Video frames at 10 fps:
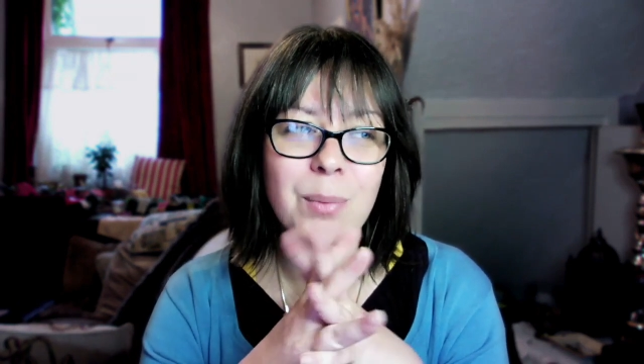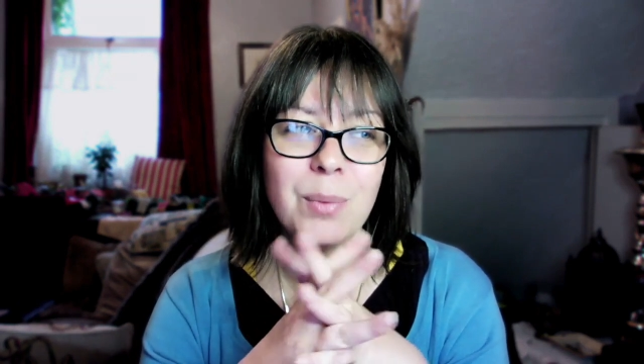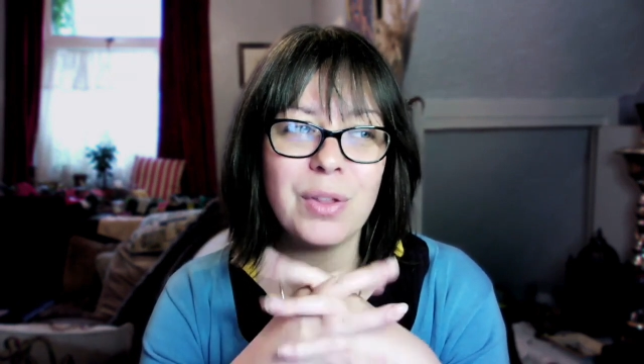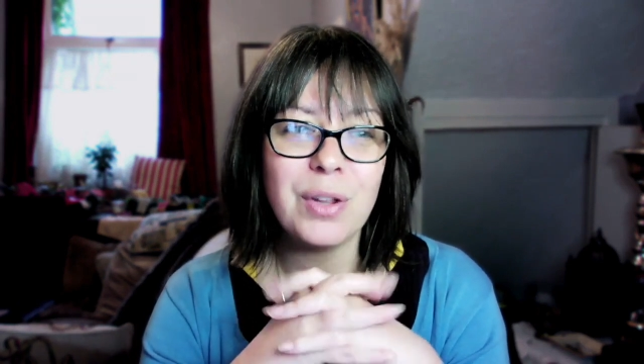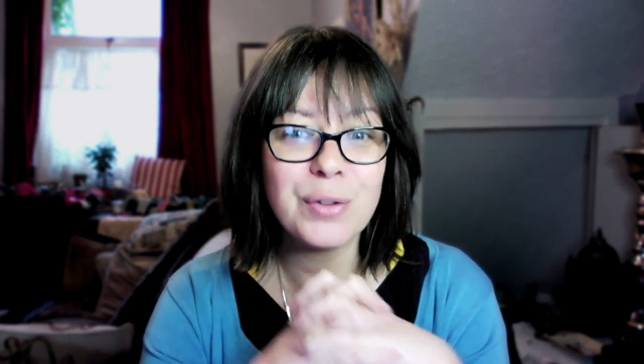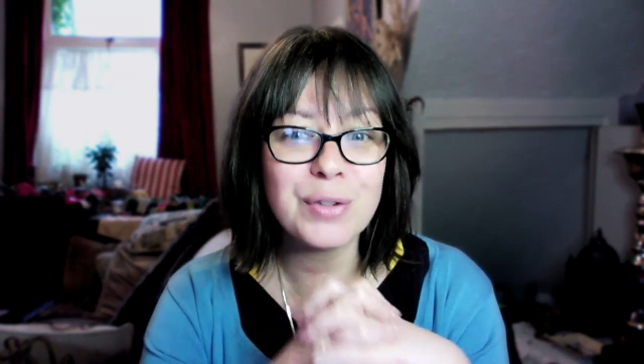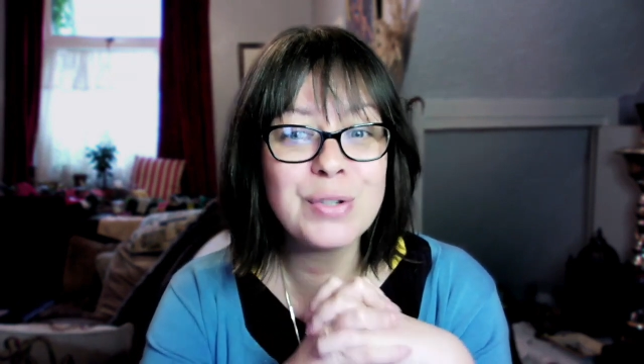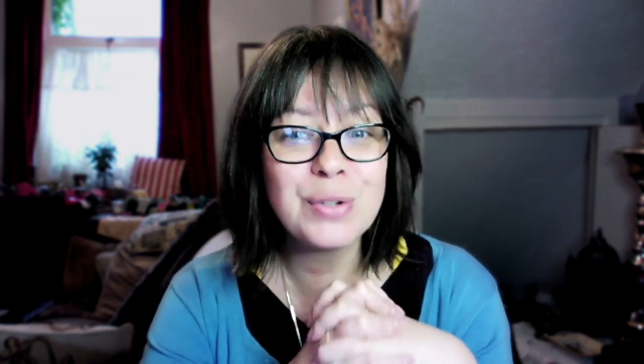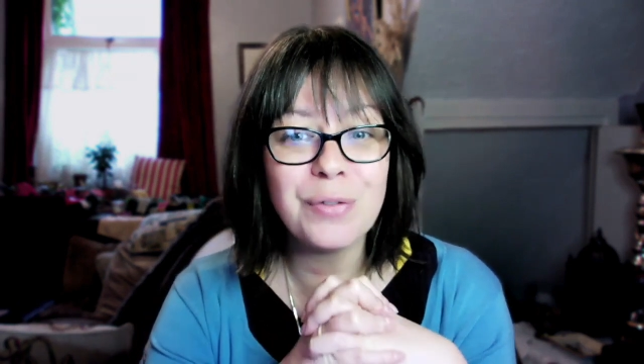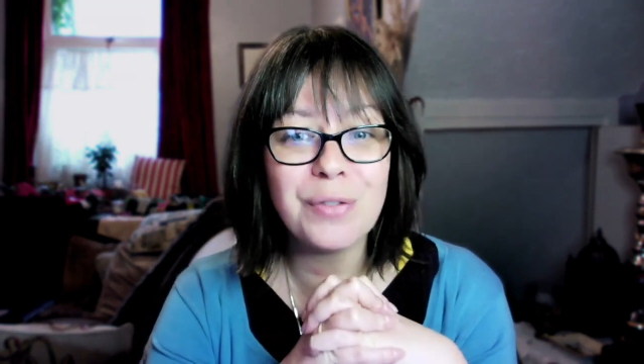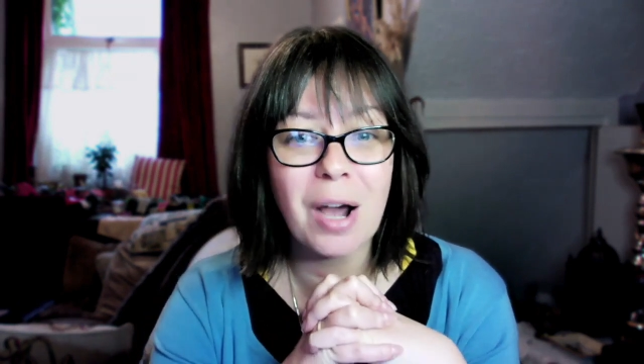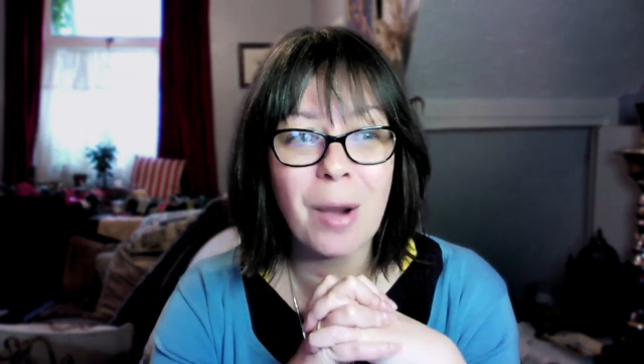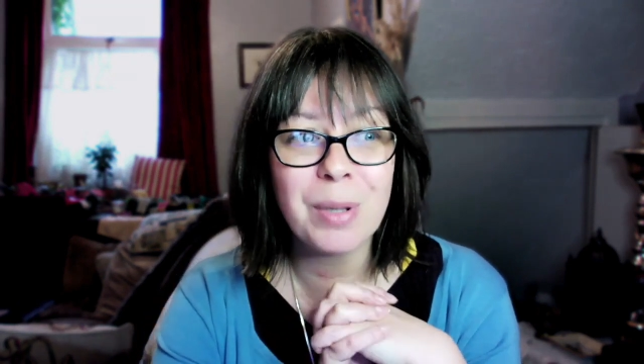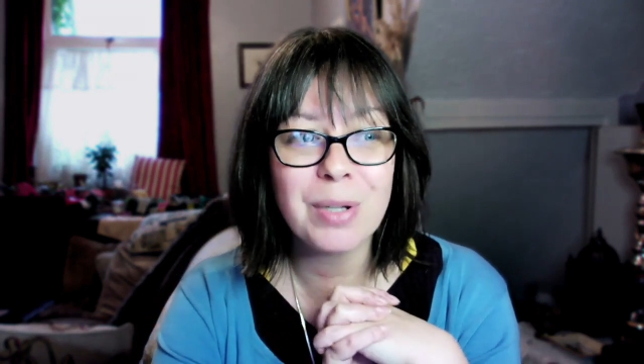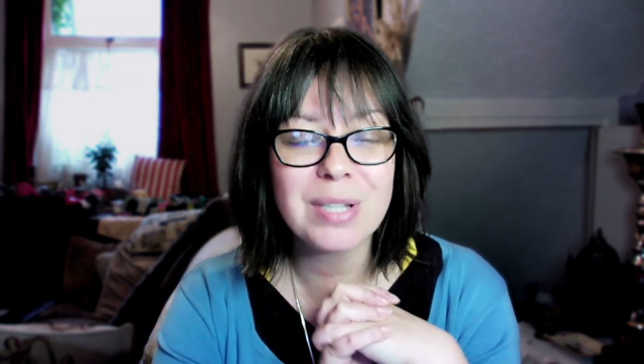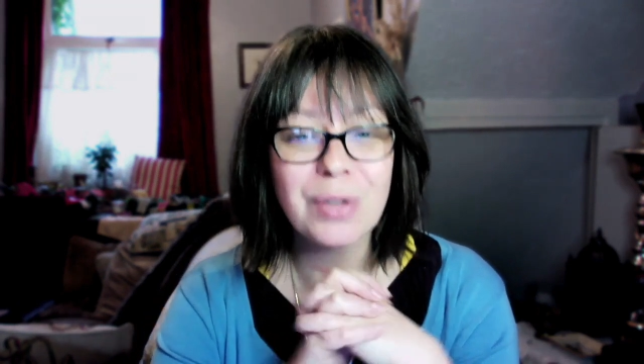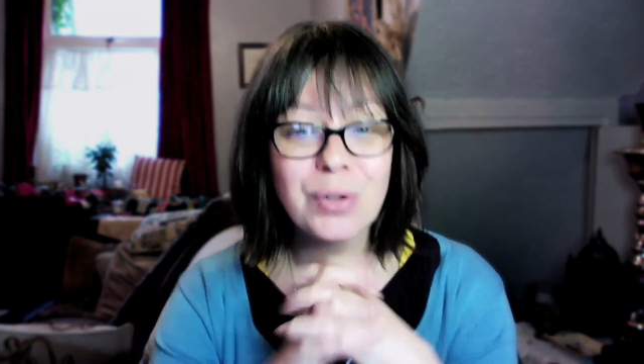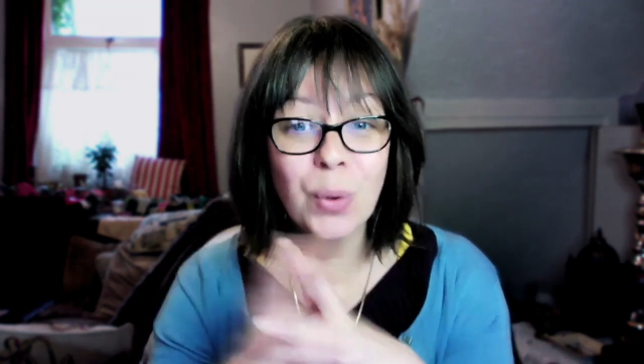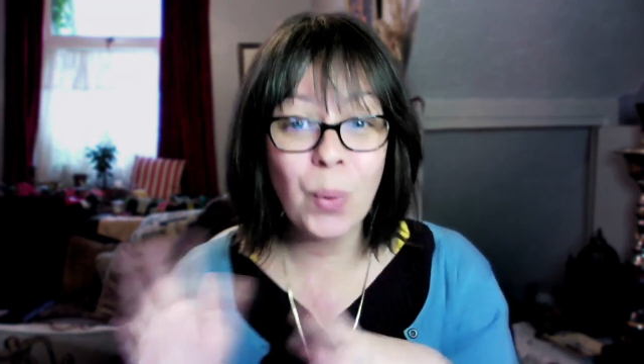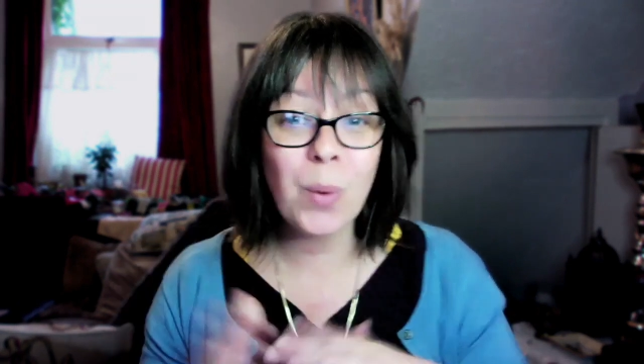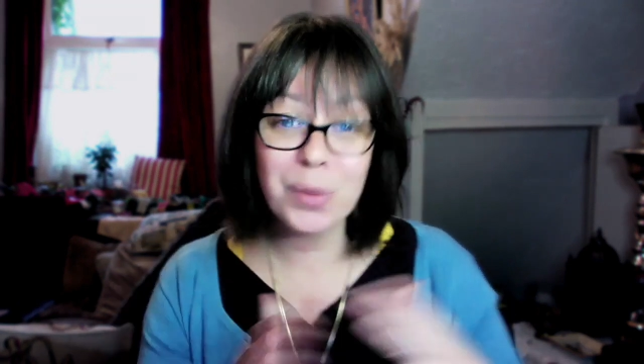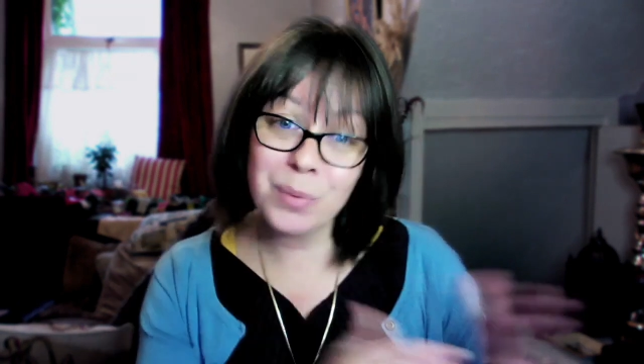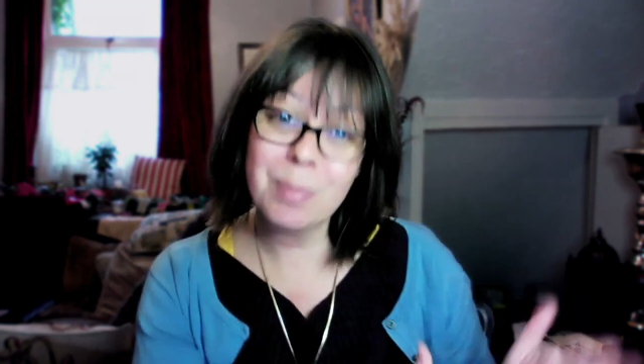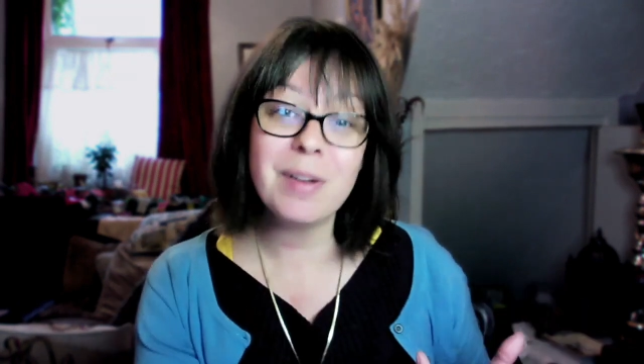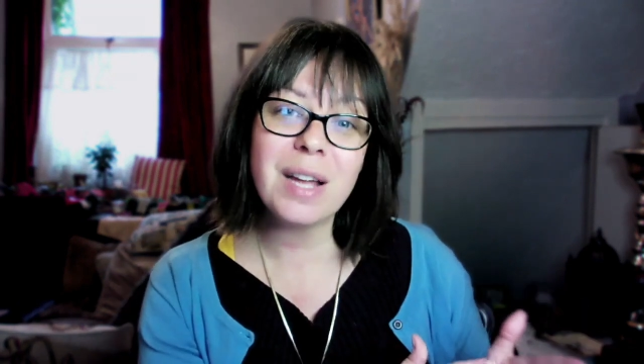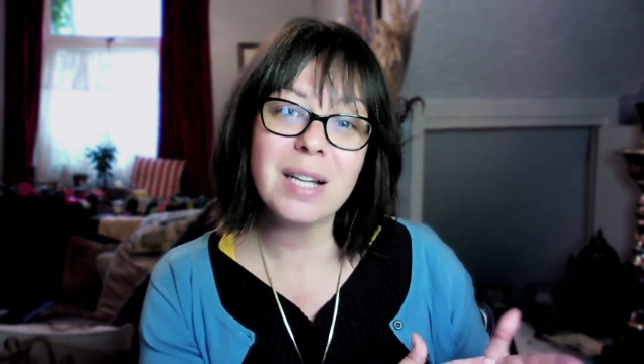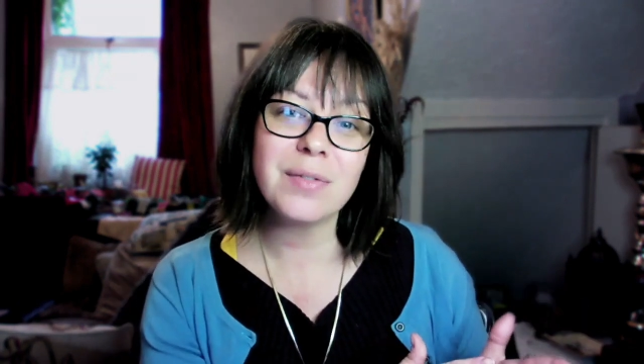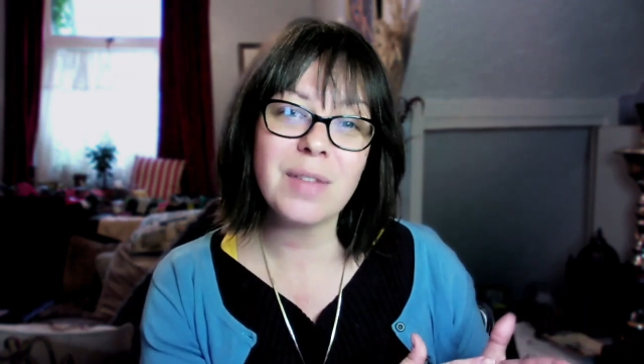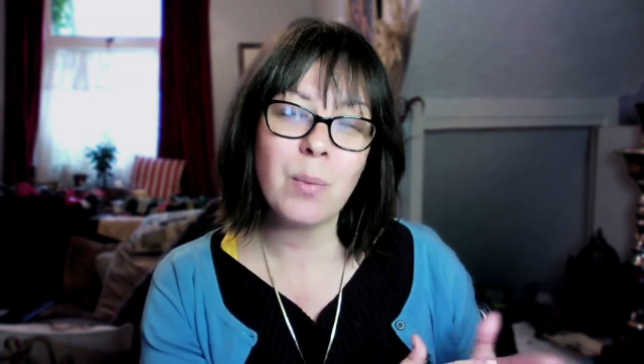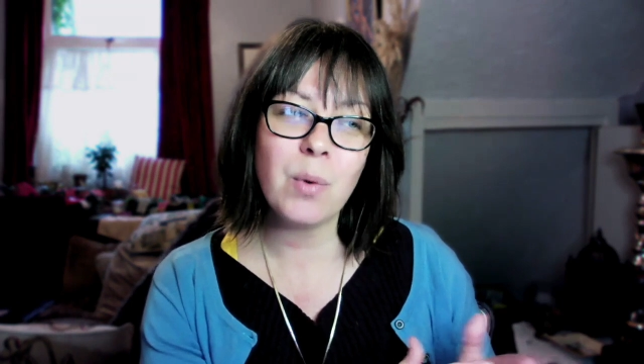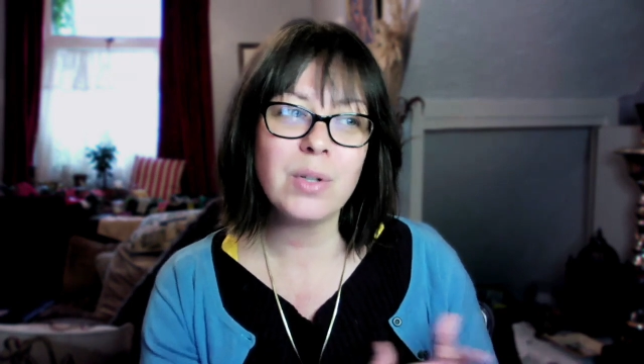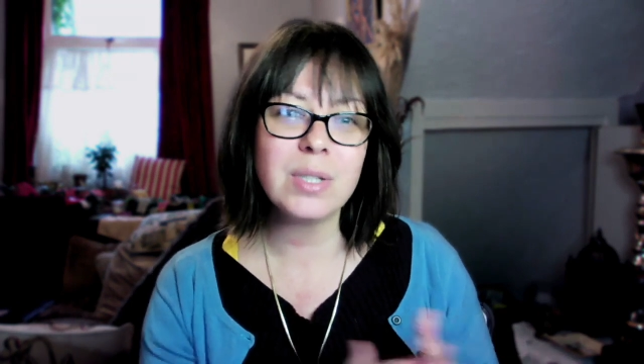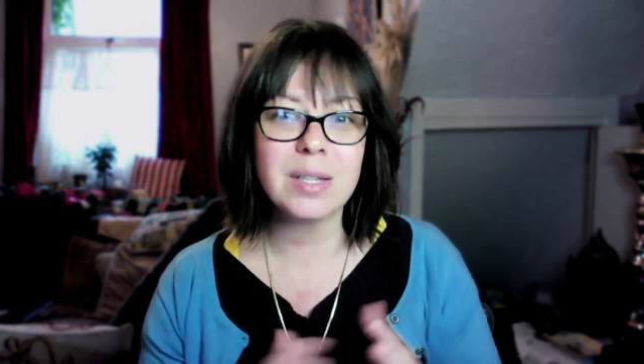with the other stuff now because I know what the ripple effect of that was.